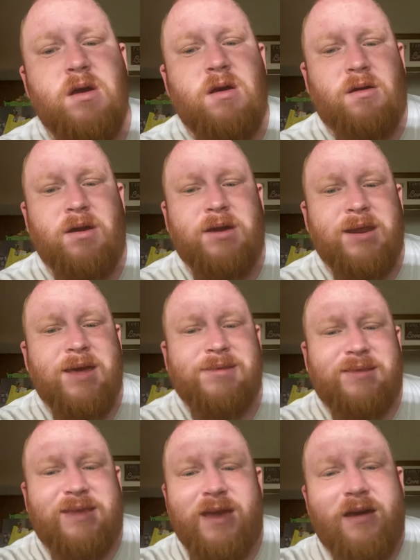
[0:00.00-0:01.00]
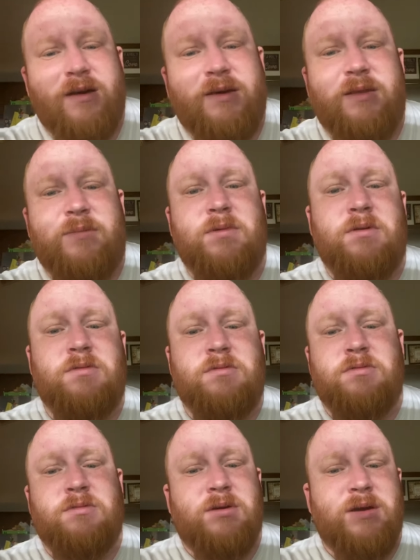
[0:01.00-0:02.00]
Looking at the tail of the
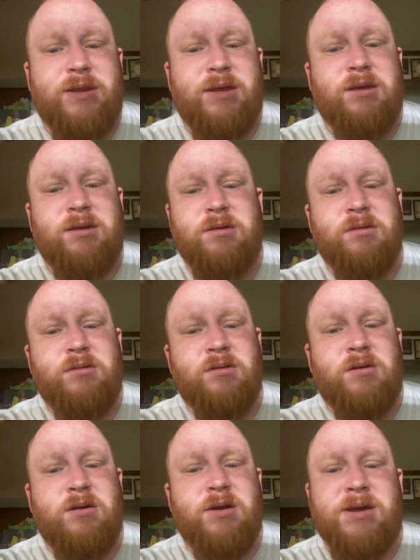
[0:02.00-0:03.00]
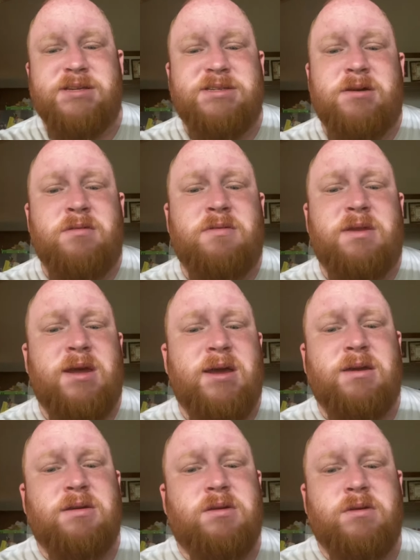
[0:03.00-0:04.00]
moon, honey, you're looking so
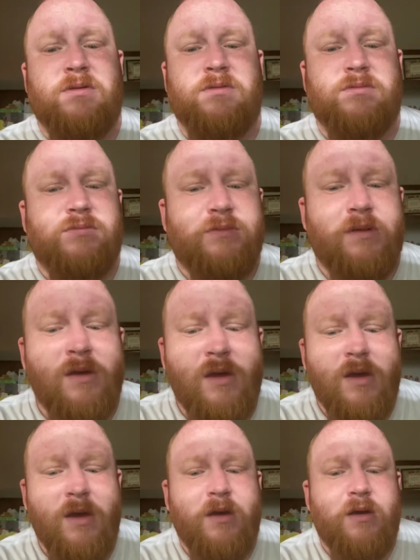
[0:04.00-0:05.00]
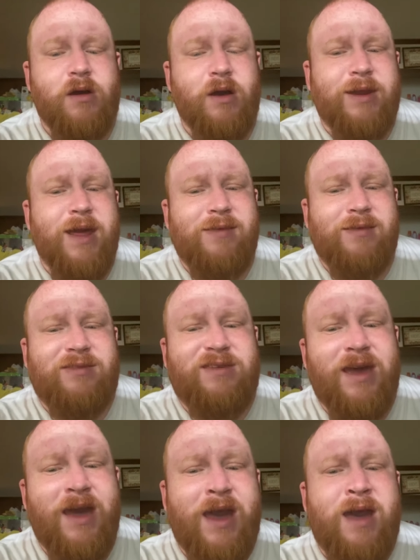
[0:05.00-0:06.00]
thank you. Looking at the
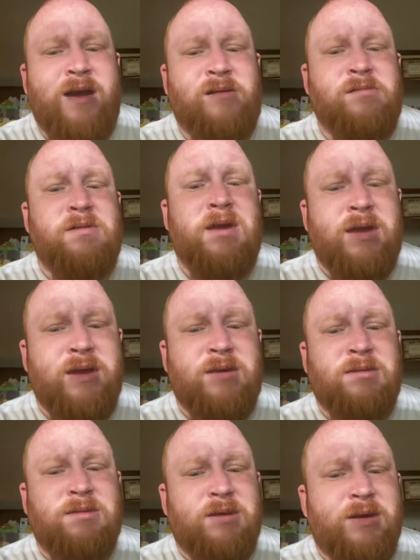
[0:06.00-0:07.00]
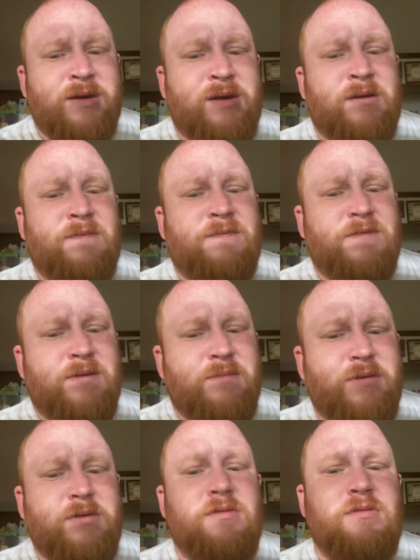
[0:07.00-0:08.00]
tail end of the
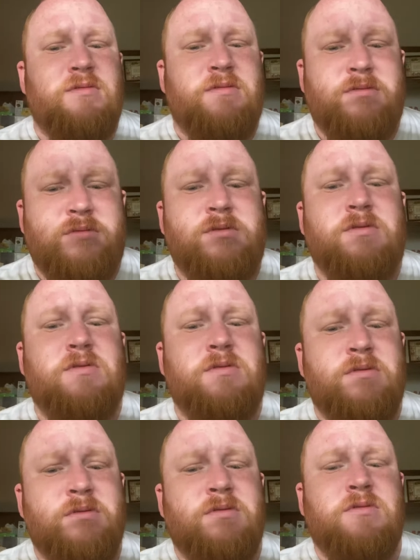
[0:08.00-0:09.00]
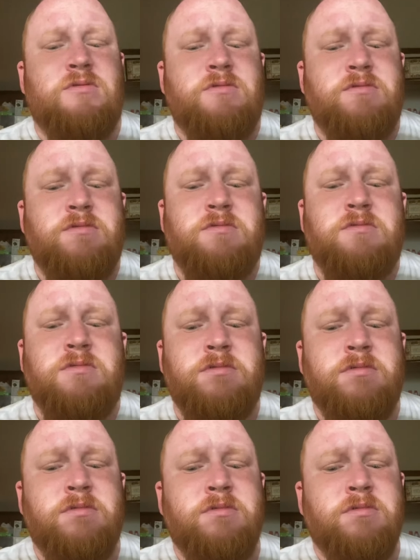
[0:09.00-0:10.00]

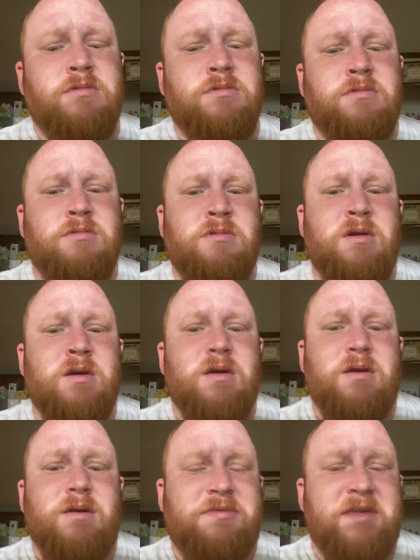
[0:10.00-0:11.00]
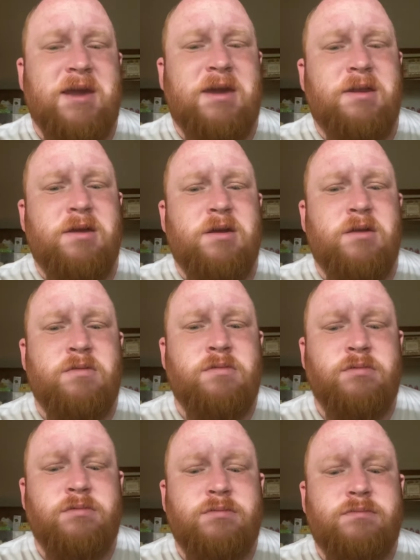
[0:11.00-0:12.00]
moon, thinking of you.